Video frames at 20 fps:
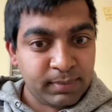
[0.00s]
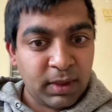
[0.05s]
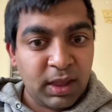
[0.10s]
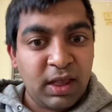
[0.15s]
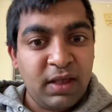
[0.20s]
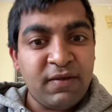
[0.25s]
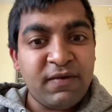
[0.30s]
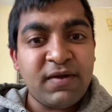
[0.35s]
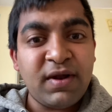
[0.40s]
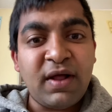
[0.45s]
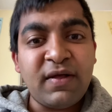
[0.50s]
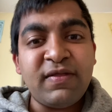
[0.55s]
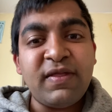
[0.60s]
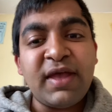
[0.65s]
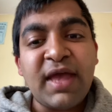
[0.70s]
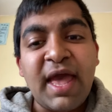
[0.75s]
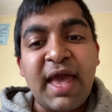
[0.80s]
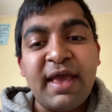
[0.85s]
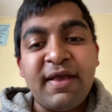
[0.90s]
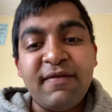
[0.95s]
It's not the
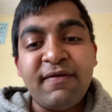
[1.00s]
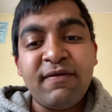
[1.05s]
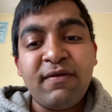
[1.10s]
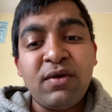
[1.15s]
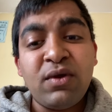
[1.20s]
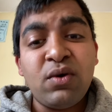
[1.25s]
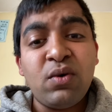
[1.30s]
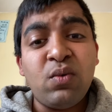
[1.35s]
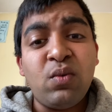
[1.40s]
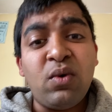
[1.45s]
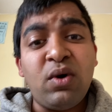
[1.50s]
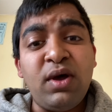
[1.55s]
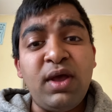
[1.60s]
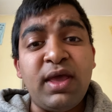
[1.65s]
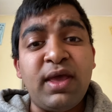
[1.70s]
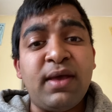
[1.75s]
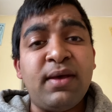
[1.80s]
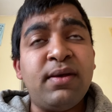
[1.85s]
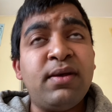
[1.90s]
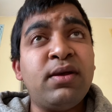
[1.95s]
case.
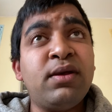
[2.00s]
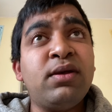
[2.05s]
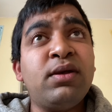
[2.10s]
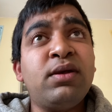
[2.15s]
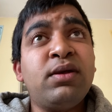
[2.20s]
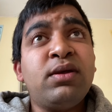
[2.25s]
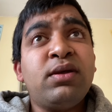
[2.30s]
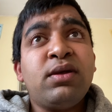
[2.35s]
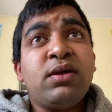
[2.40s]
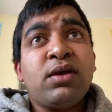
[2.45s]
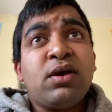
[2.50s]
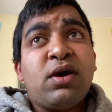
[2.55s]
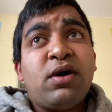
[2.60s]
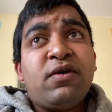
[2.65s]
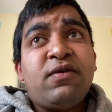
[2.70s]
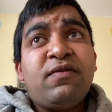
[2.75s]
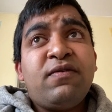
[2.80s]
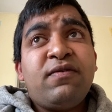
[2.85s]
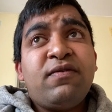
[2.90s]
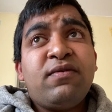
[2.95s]
Why?
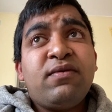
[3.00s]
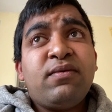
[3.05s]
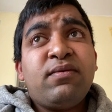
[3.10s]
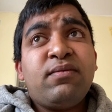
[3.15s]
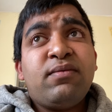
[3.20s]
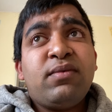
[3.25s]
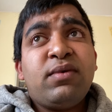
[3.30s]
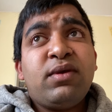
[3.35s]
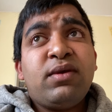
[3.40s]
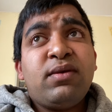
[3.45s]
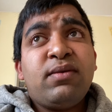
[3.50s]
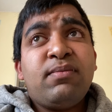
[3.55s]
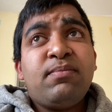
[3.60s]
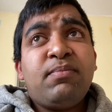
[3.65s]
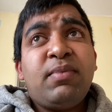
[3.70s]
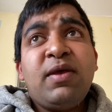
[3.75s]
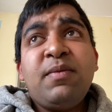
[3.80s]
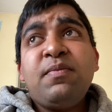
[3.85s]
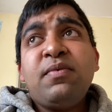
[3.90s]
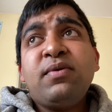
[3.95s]
Cause
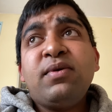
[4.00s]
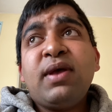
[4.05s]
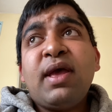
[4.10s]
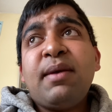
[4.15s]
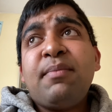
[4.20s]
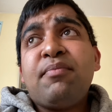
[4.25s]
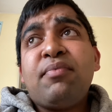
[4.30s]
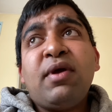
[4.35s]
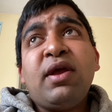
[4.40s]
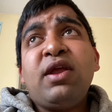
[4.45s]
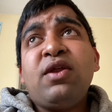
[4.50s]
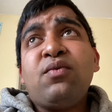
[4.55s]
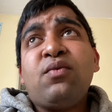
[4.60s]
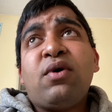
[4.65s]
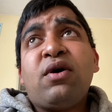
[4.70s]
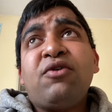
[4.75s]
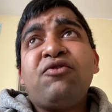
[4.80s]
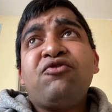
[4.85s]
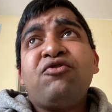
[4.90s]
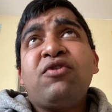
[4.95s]
people get
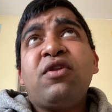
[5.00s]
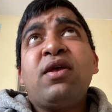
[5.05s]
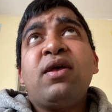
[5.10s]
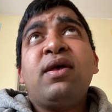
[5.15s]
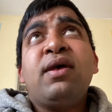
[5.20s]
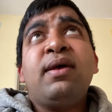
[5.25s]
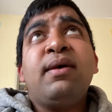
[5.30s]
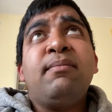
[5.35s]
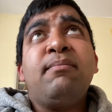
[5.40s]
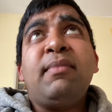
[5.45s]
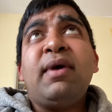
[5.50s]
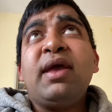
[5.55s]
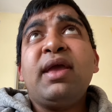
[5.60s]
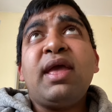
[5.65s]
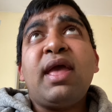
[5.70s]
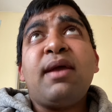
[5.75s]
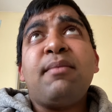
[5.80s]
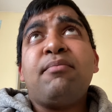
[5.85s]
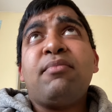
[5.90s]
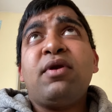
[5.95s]
brainwashed. Men
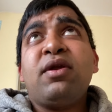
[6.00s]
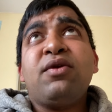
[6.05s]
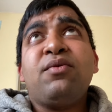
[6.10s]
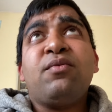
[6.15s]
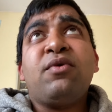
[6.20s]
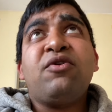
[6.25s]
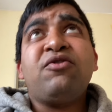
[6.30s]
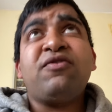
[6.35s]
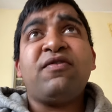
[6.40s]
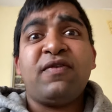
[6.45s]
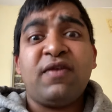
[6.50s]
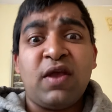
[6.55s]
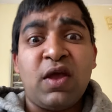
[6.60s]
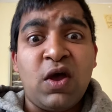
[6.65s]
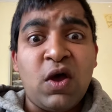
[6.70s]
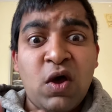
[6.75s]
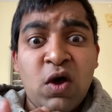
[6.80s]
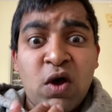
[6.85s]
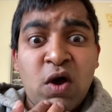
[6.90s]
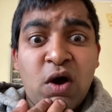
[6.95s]
get brainwashed. It's like
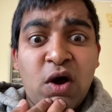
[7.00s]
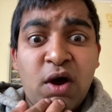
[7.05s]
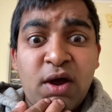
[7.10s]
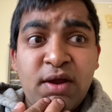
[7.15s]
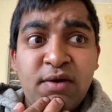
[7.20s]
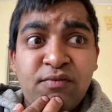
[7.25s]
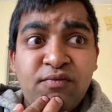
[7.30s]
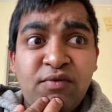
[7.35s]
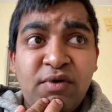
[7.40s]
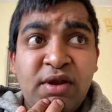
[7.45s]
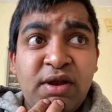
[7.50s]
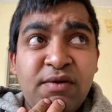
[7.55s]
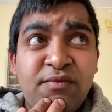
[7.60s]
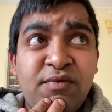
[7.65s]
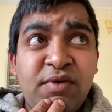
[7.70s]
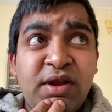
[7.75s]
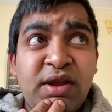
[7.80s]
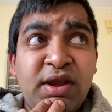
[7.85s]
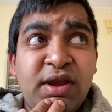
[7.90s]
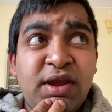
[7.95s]
I really,
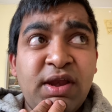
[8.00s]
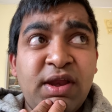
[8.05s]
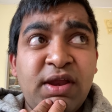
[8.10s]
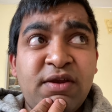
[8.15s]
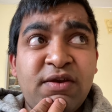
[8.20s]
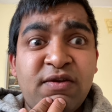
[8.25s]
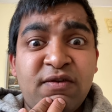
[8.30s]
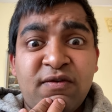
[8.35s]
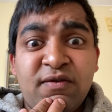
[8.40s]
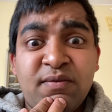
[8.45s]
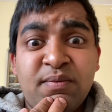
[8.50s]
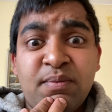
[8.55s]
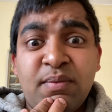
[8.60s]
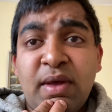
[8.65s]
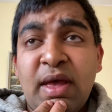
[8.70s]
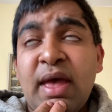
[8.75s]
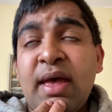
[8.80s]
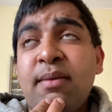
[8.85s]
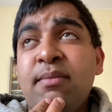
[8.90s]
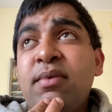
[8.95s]
really need to
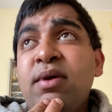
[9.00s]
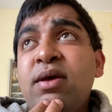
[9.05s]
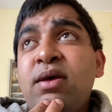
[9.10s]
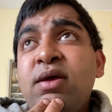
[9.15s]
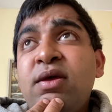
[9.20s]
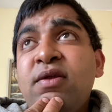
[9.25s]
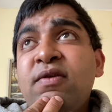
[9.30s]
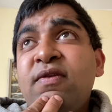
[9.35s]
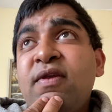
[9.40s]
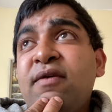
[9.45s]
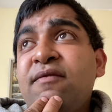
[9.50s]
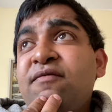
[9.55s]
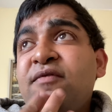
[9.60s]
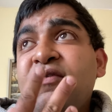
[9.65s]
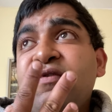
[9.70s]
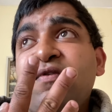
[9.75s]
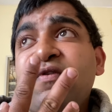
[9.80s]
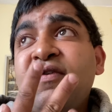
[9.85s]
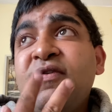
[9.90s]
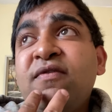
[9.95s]
um say for
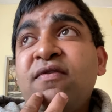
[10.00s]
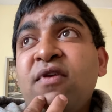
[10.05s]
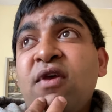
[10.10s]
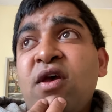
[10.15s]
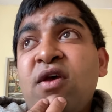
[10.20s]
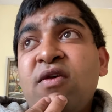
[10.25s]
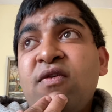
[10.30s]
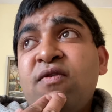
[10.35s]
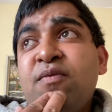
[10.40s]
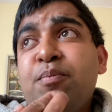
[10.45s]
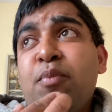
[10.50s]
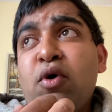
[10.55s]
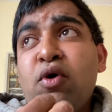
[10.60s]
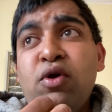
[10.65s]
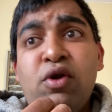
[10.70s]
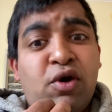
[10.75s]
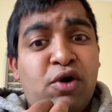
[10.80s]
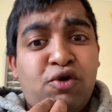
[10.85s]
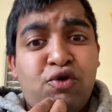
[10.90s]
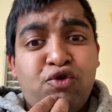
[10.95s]
instance spoil
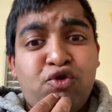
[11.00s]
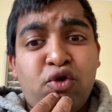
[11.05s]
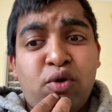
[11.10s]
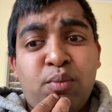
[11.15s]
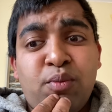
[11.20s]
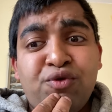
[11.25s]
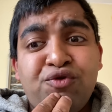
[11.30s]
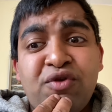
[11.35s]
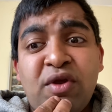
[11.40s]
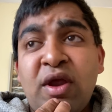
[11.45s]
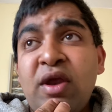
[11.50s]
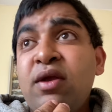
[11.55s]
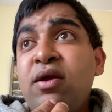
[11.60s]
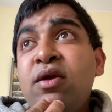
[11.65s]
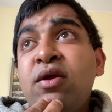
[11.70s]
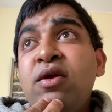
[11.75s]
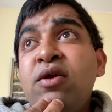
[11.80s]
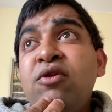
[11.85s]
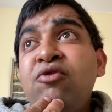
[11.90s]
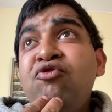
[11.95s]
her so much that
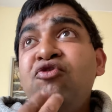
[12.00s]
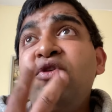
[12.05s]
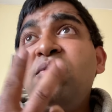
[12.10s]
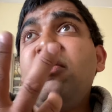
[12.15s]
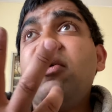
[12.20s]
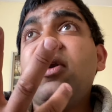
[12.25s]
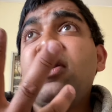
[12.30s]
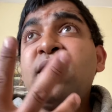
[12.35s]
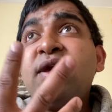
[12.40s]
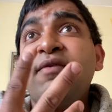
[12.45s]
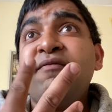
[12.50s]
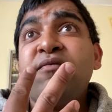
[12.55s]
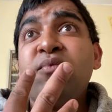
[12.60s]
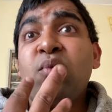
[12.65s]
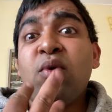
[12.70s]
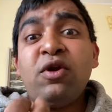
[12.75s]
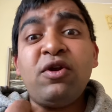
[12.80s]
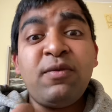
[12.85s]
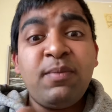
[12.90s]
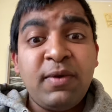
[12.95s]
she might not even
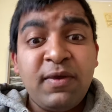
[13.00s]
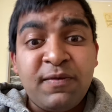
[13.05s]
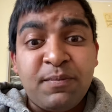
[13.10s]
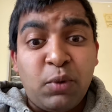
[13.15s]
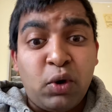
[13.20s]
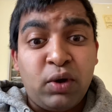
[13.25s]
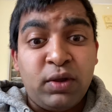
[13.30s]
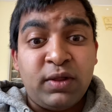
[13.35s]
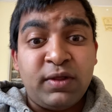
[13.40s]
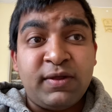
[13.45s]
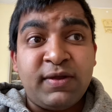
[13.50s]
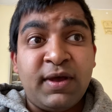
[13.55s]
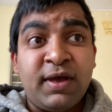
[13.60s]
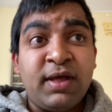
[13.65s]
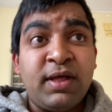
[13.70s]
want to be spoiled.